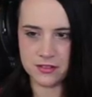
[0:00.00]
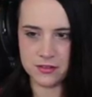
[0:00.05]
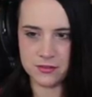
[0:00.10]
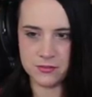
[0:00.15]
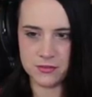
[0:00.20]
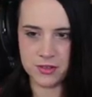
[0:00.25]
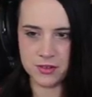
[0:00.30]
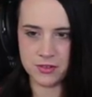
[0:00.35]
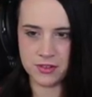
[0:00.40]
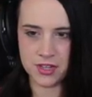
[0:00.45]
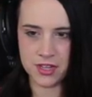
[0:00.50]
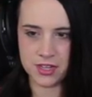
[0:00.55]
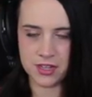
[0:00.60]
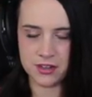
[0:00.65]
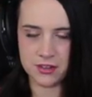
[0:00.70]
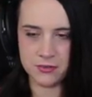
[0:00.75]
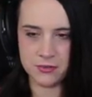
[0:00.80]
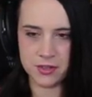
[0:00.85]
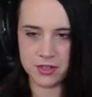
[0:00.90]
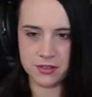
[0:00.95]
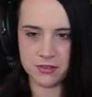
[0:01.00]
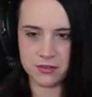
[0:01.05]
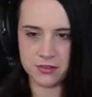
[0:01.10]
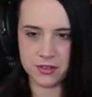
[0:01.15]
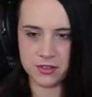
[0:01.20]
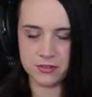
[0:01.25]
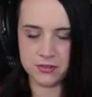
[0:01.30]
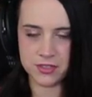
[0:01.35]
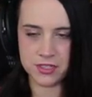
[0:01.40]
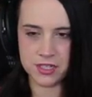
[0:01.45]
Oh, okay, here we go.
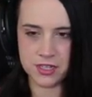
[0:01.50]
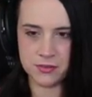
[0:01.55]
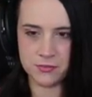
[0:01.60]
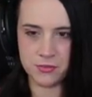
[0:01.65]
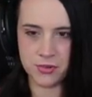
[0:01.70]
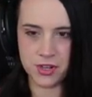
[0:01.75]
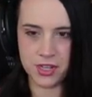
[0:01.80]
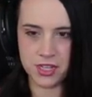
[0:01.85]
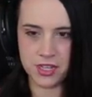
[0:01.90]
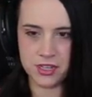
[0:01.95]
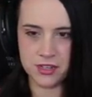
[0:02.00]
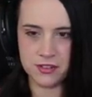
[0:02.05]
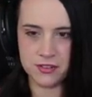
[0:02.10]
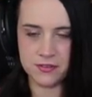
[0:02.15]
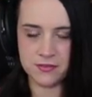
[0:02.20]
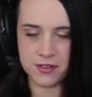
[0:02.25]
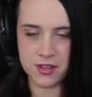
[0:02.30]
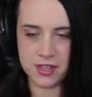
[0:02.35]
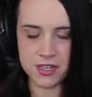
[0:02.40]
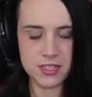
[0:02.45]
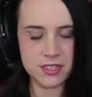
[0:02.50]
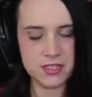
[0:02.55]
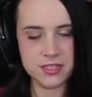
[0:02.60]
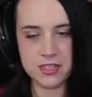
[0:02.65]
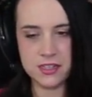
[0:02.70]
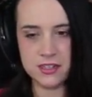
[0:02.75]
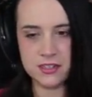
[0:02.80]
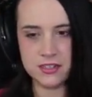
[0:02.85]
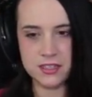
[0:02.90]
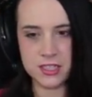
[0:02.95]
Close the umbrella. I guess
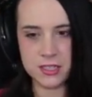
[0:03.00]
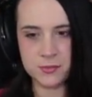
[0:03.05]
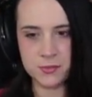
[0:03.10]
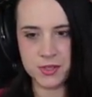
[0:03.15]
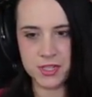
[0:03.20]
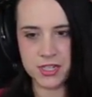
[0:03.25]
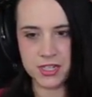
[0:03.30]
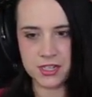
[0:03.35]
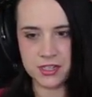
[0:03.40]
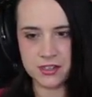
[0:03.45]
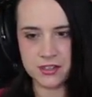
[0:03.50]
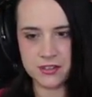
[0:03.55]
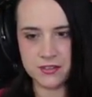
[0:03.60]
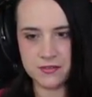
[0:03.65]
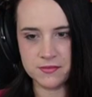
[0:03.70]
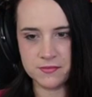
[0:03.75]
I didn't spin it.